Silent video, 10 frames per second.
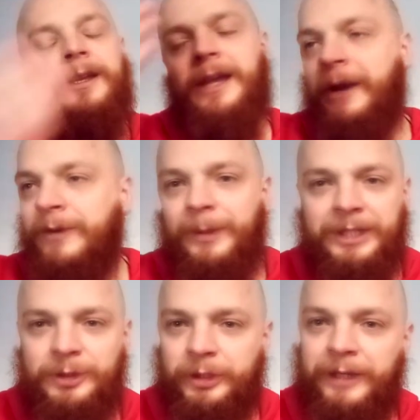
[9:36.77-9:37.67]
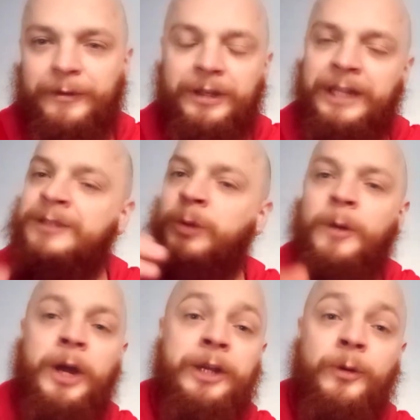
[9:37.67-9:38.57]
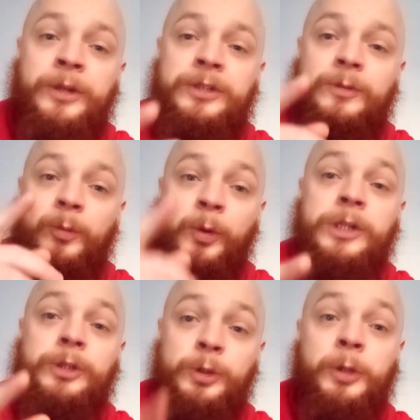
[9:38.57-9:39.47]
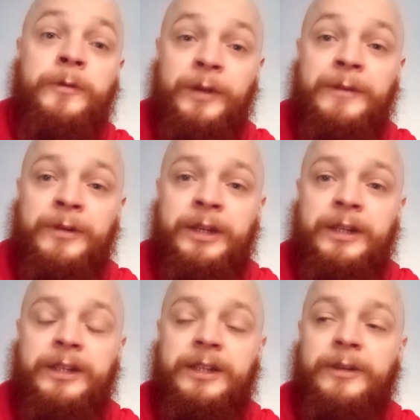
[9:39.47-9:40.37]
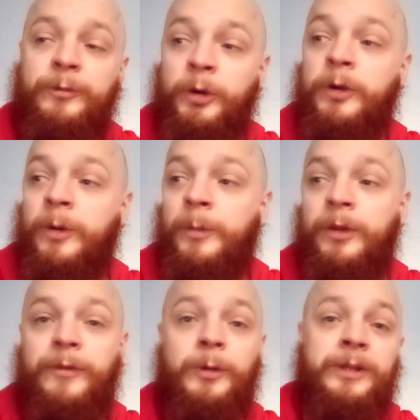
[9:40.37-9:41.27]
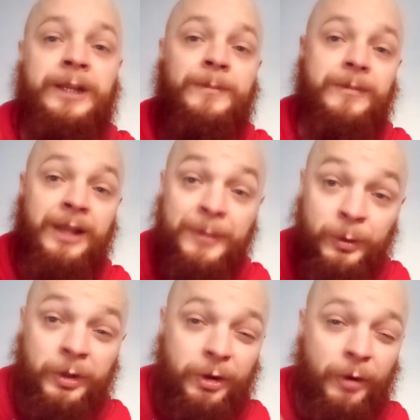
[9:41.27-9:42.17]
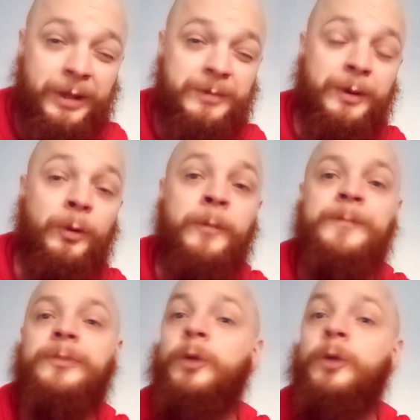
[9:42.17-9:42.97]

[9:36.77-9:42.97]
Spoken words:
Everybody's got different lists. What I want to know is, what's your favourite Royal Rumble of all time? Let me know in the comments below.